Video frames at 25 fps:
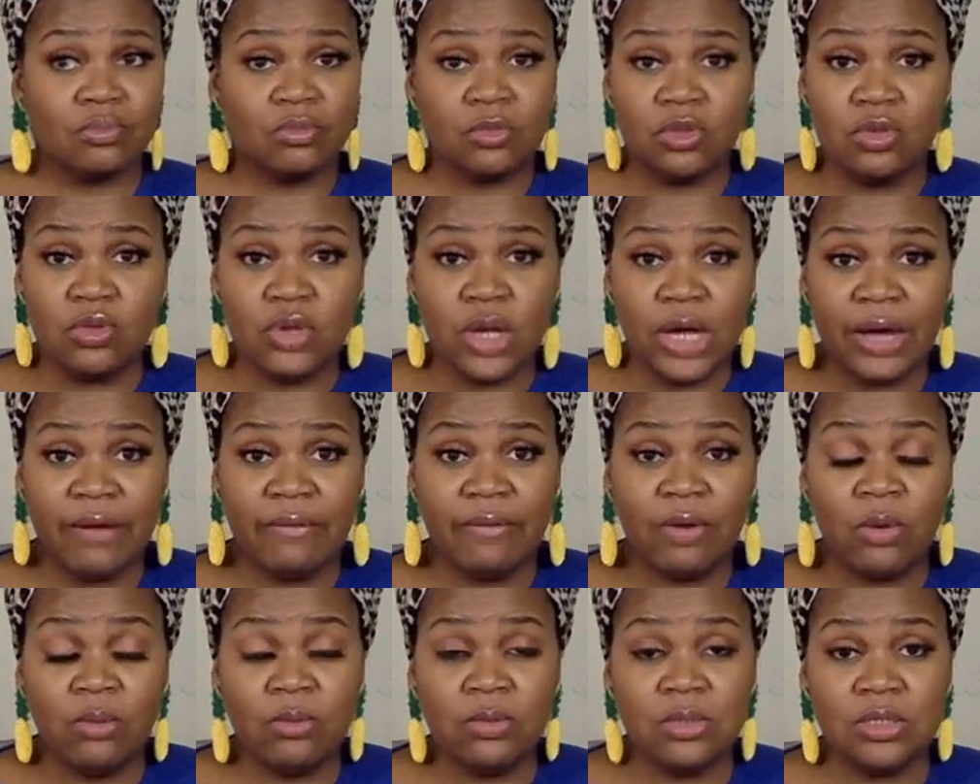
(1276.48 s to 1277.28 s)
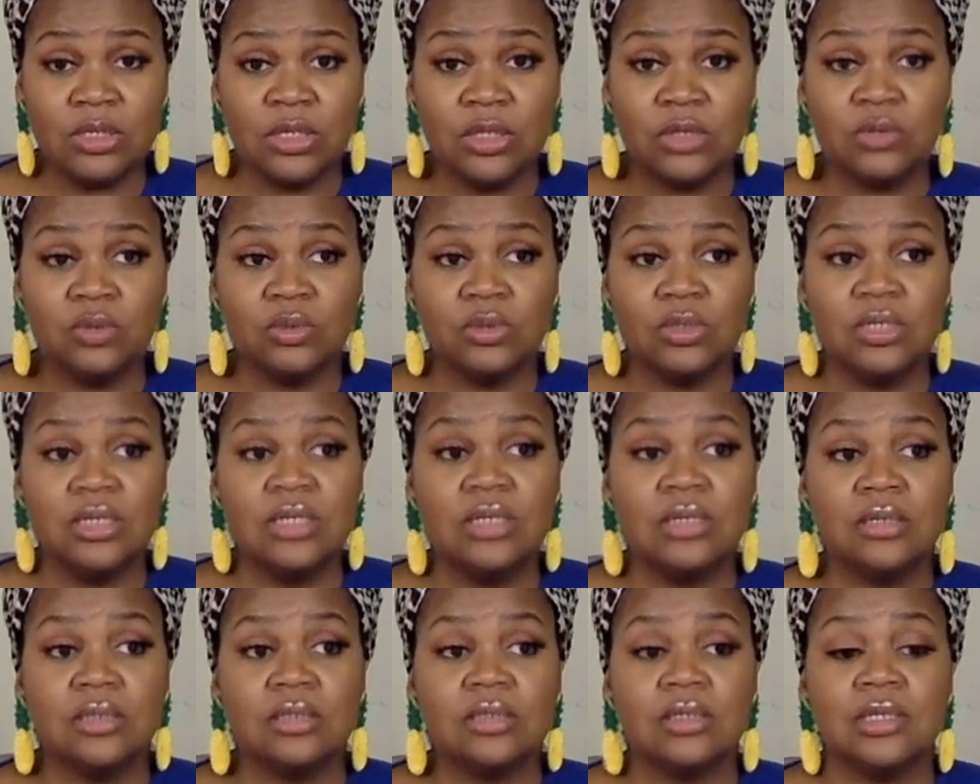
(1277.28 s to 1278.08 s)
you have homosexual
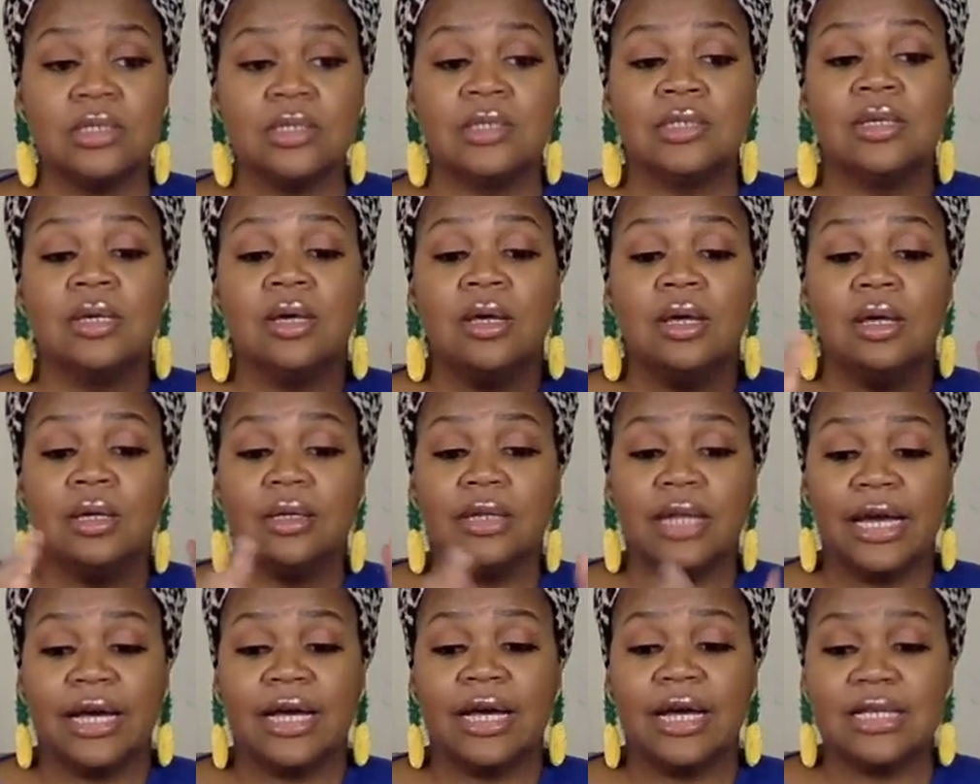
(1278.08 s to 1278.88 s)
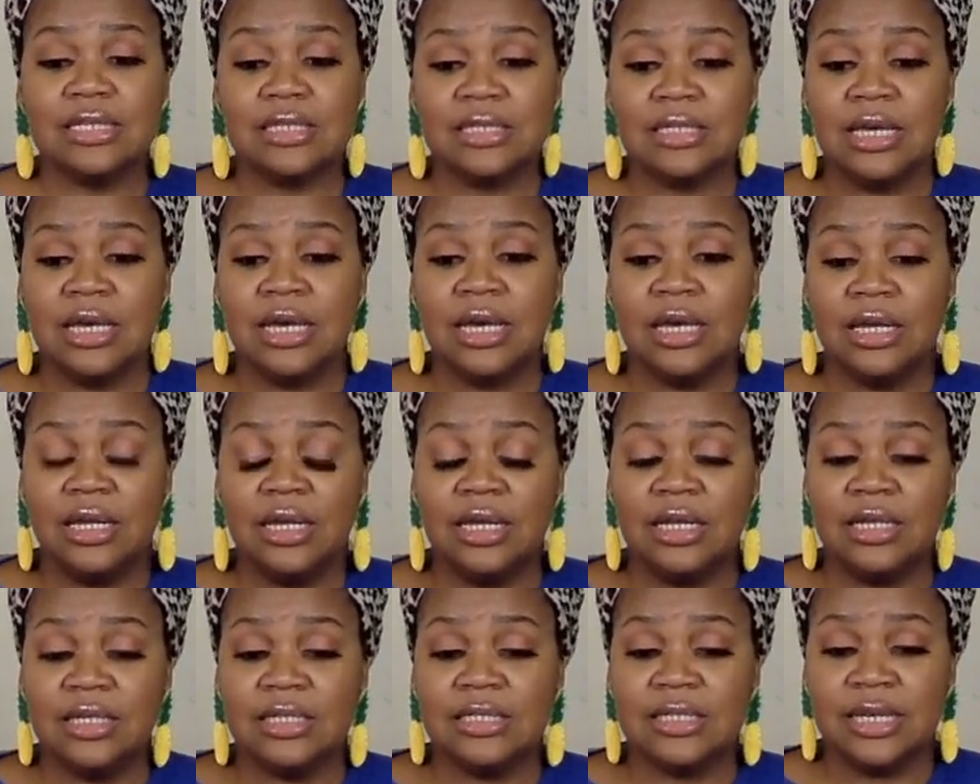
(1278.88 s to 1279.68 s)
tendencies. Like I said,
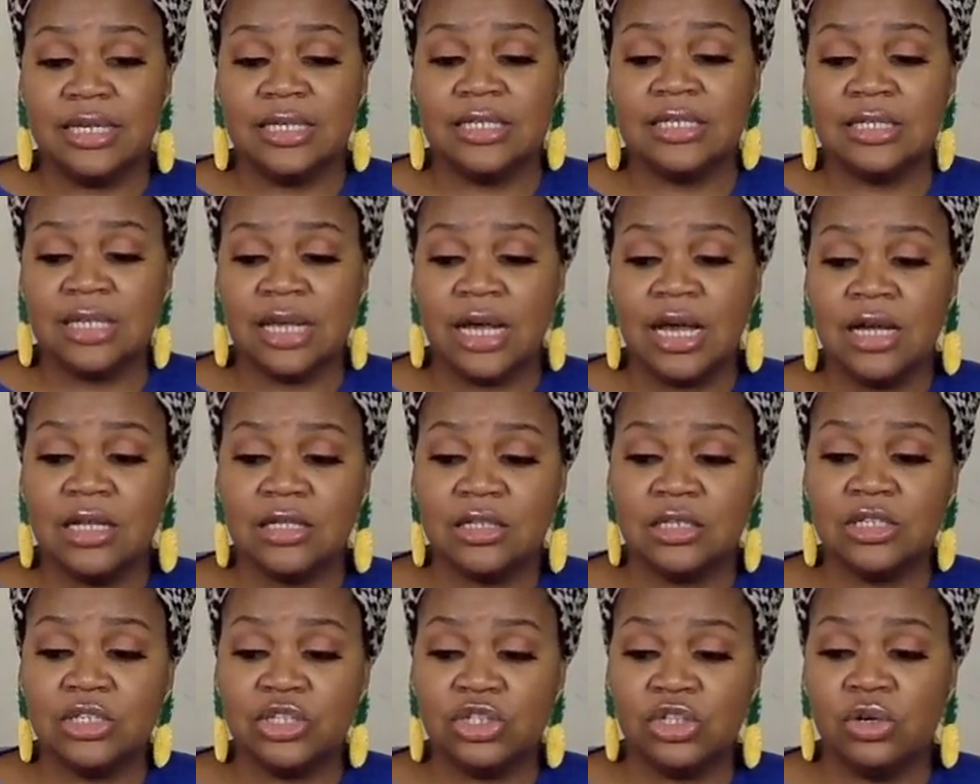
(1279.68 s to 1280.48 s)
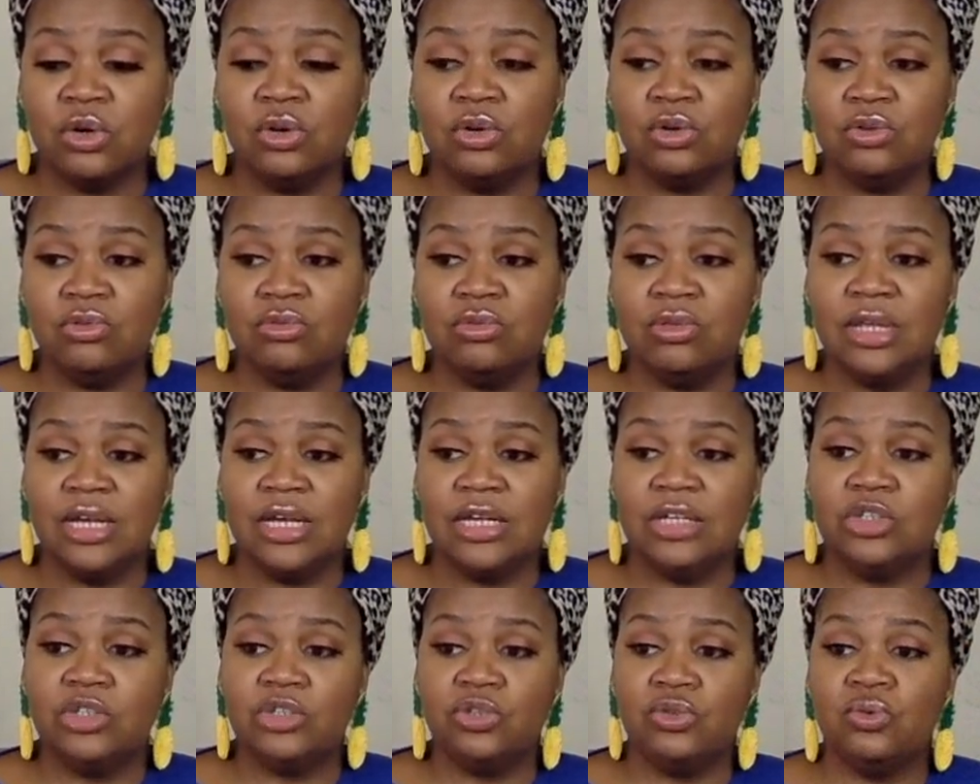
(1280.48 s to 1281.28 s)
it is a sign to show you
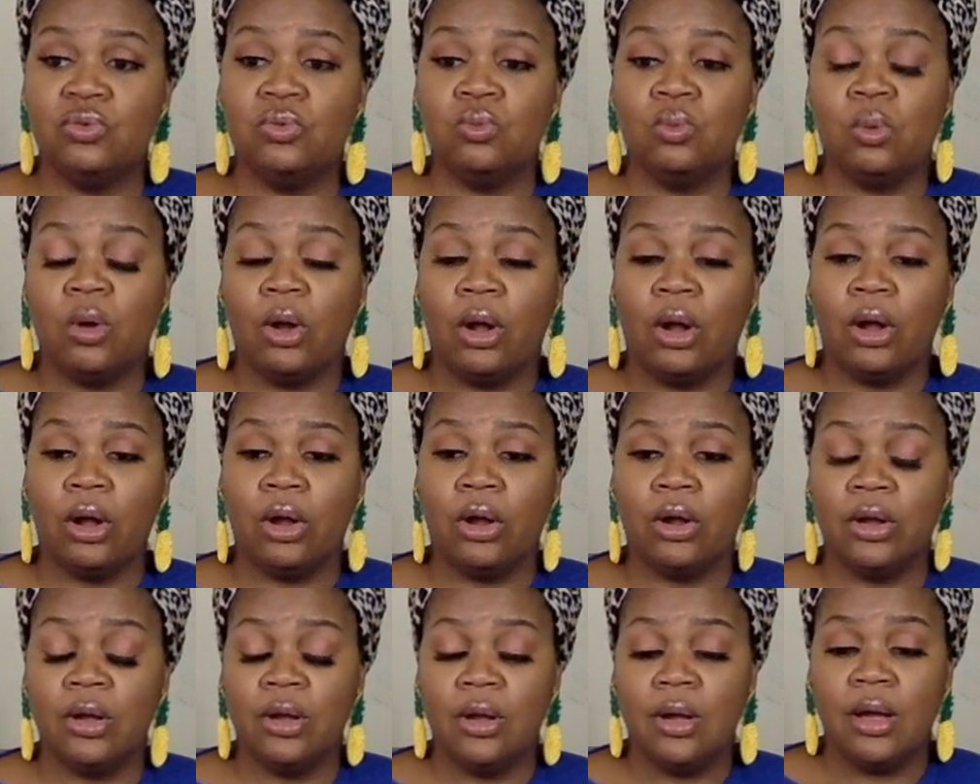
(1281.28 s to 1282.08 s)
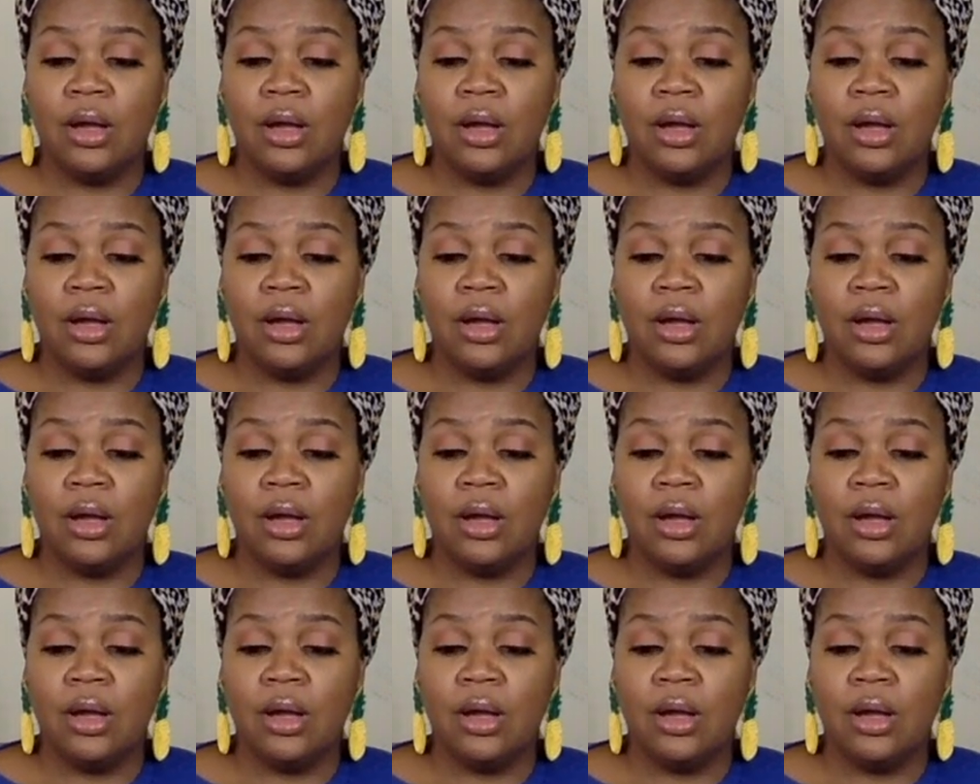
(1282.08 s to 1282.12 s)
that you were,